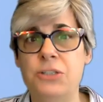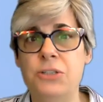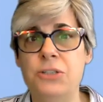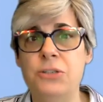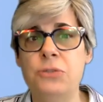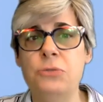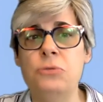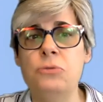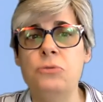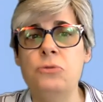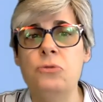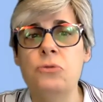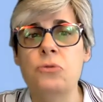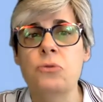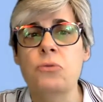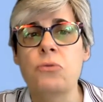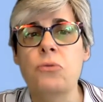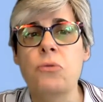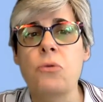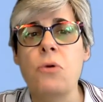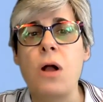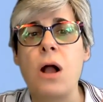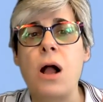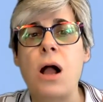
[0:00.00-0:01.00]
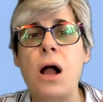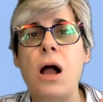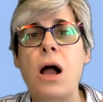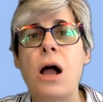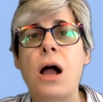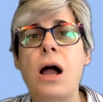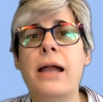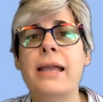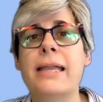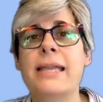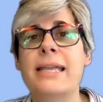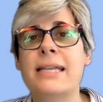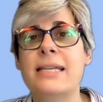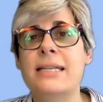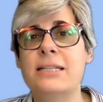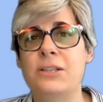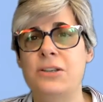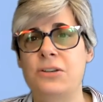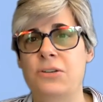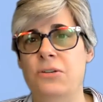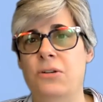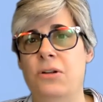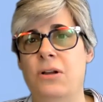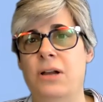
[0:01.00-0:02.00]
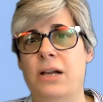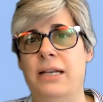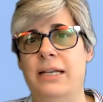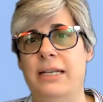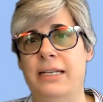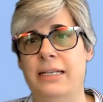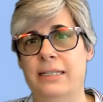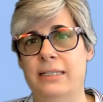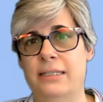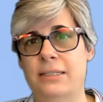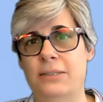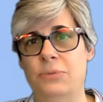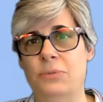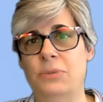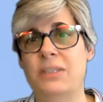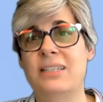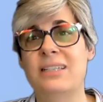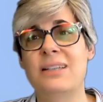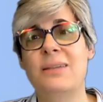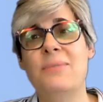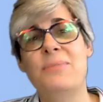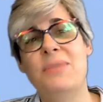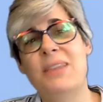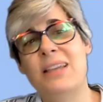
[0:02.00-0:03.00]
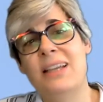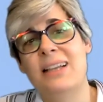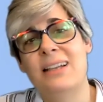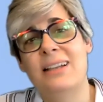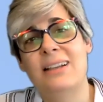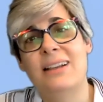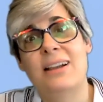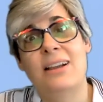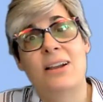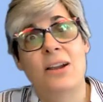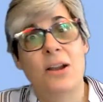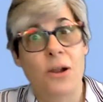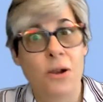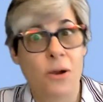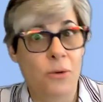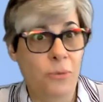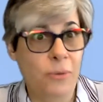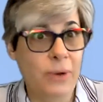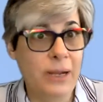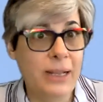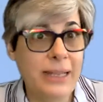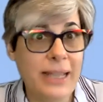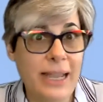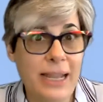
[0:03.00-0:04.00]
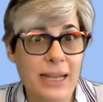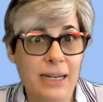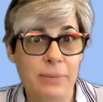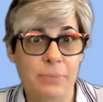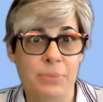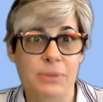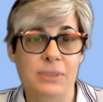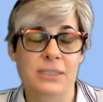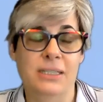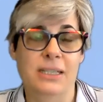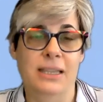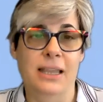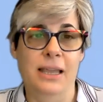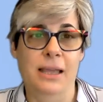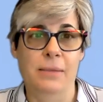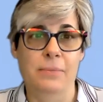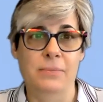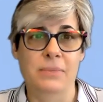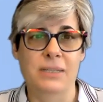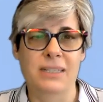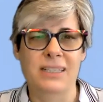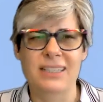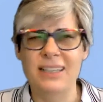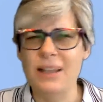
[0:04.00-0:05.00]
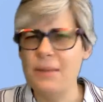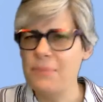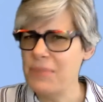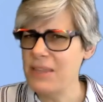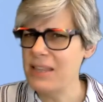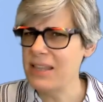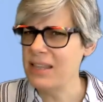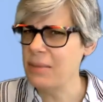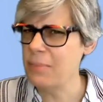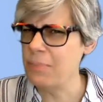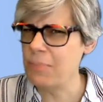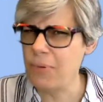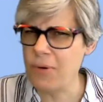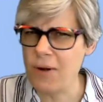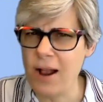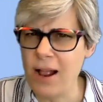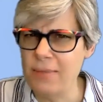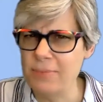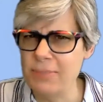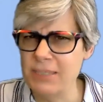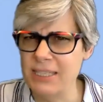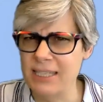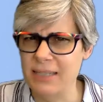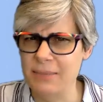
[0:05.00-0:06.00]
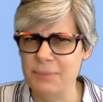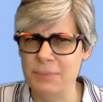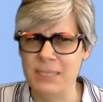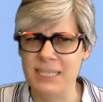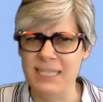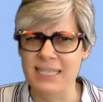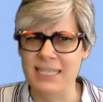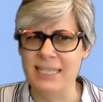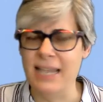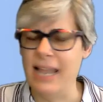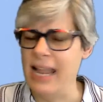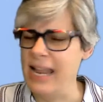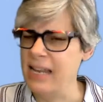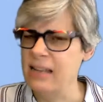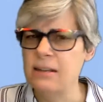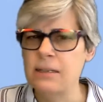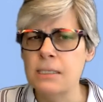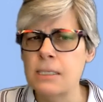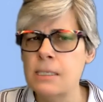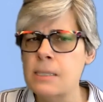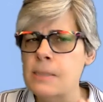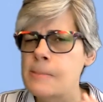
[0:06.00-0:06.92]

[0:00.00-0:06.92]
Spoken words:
to draw in your audience with something relatable to them, something that prompts them to say,